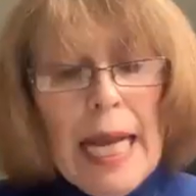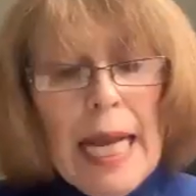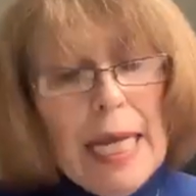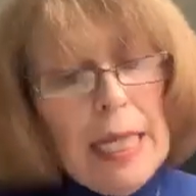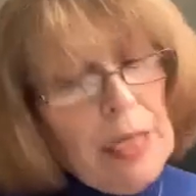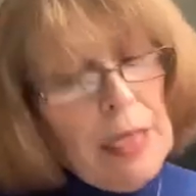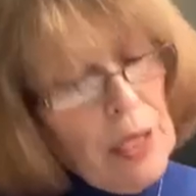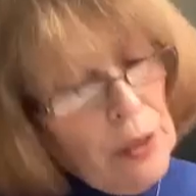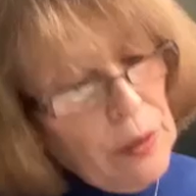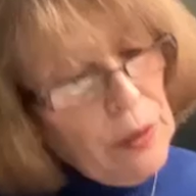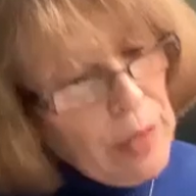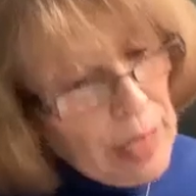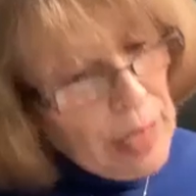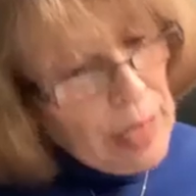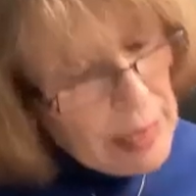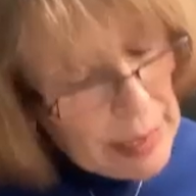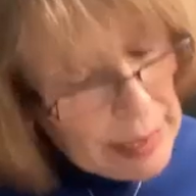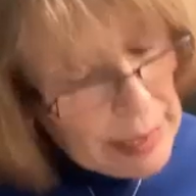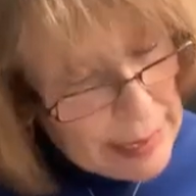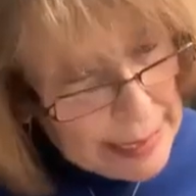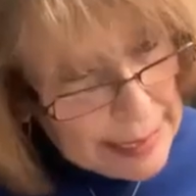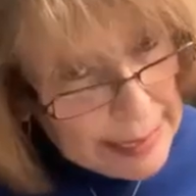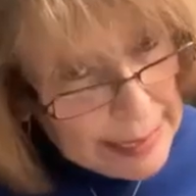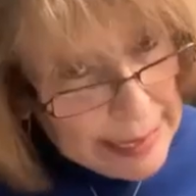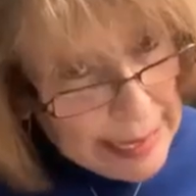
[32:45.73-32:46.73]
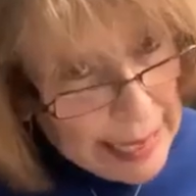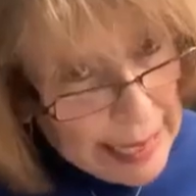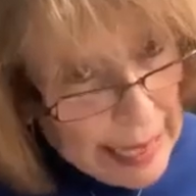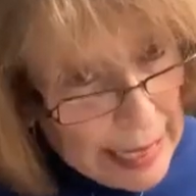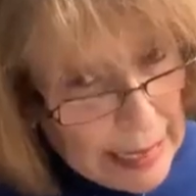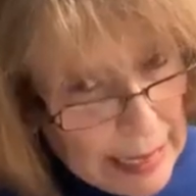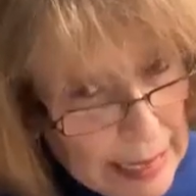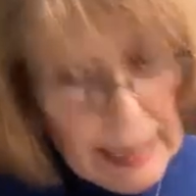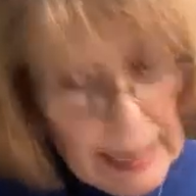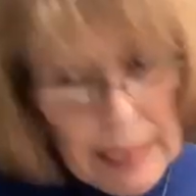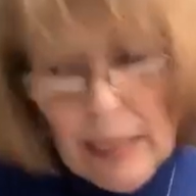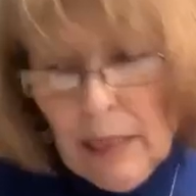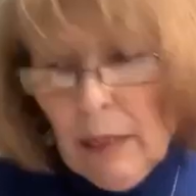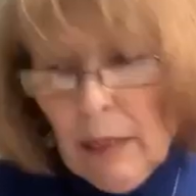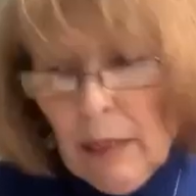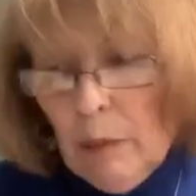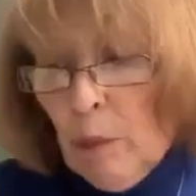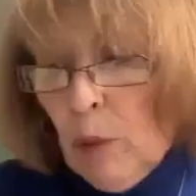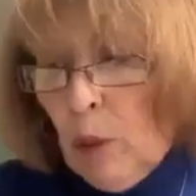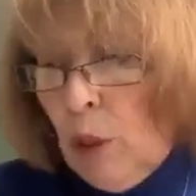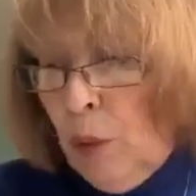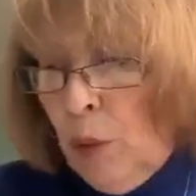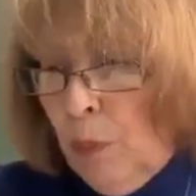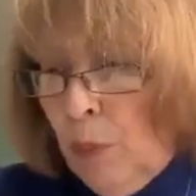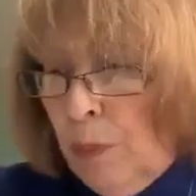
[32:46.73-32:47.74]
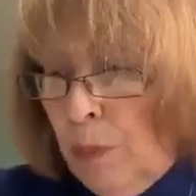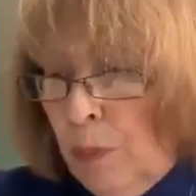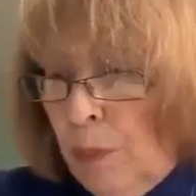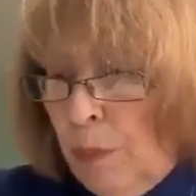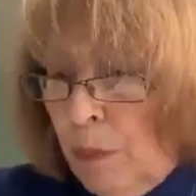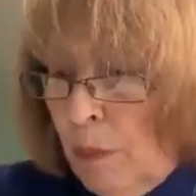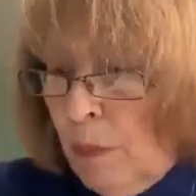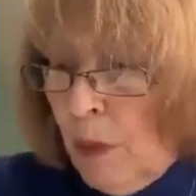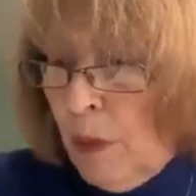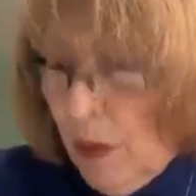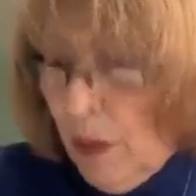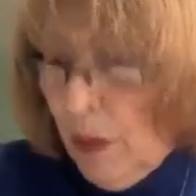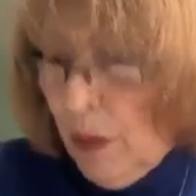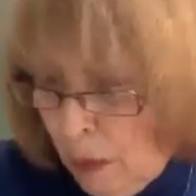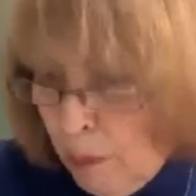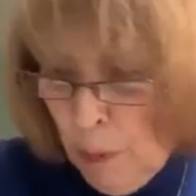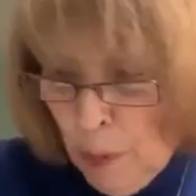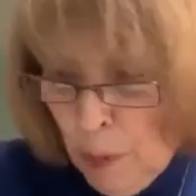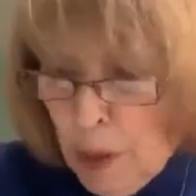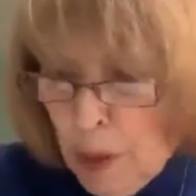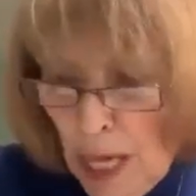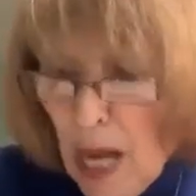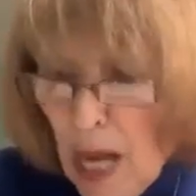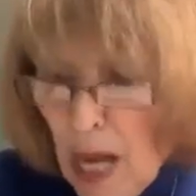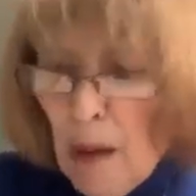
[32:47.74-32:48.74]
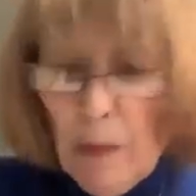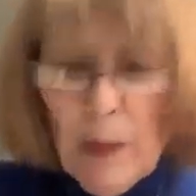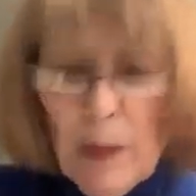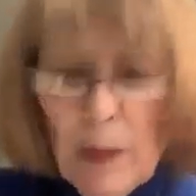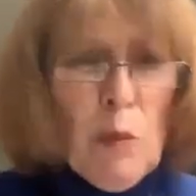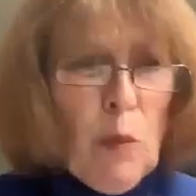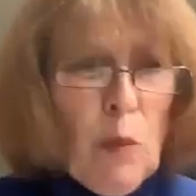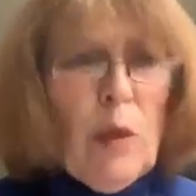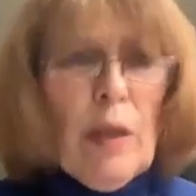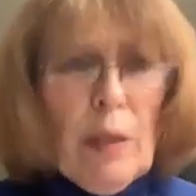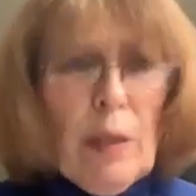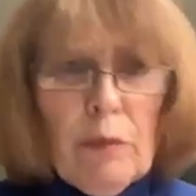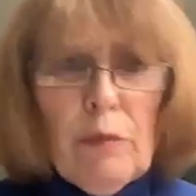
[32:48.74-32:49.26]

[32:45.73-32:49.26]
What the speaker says: In the United States, the predominant one,